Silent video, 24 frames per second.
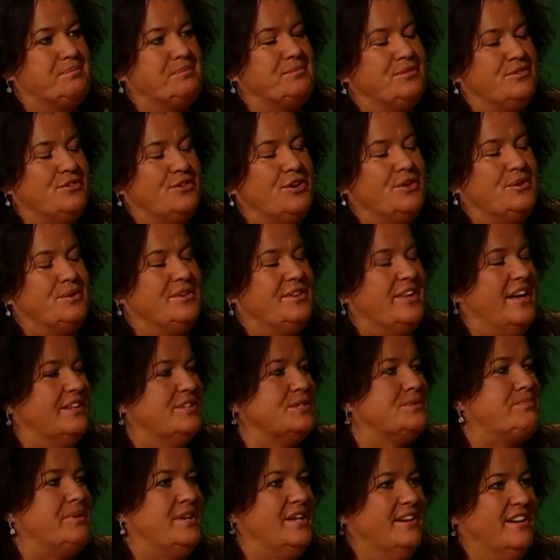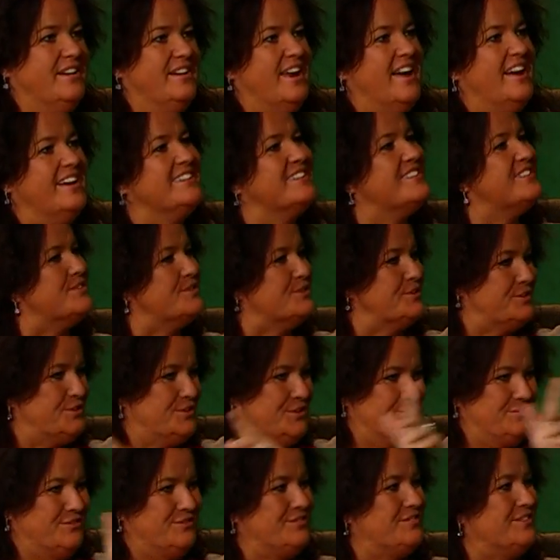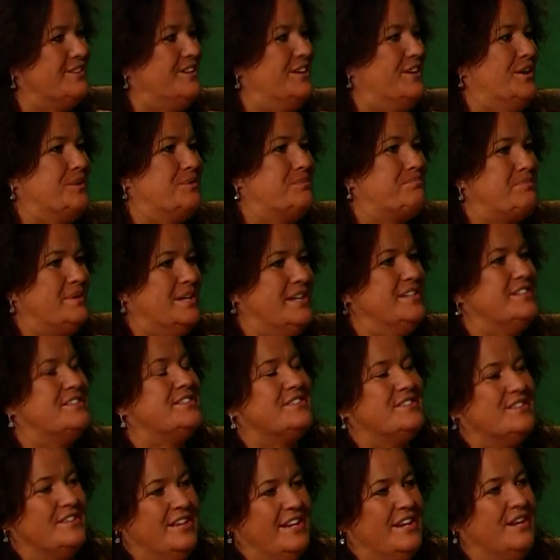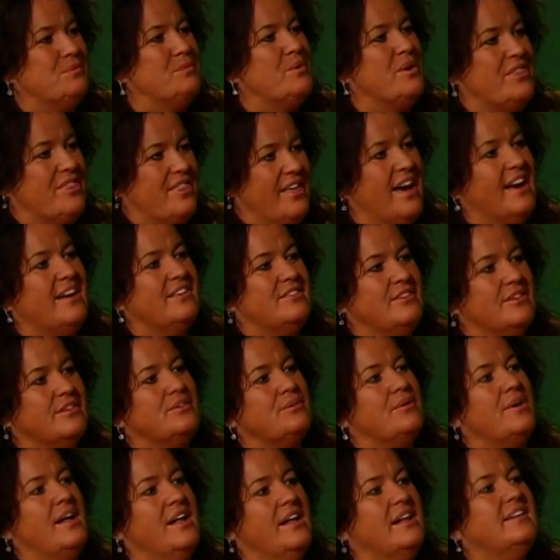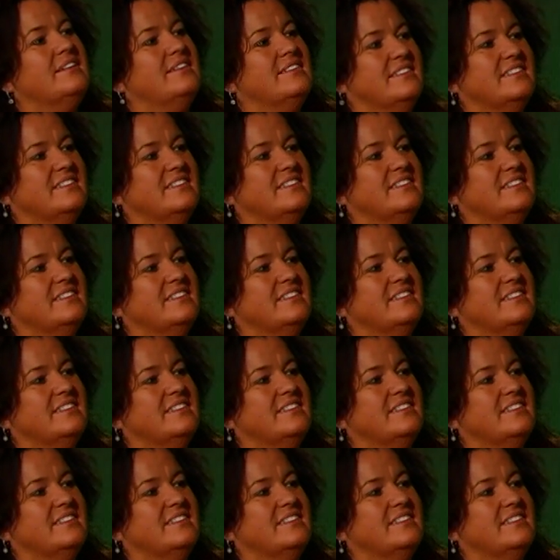So that's been a nice sort of, piece in with that as well.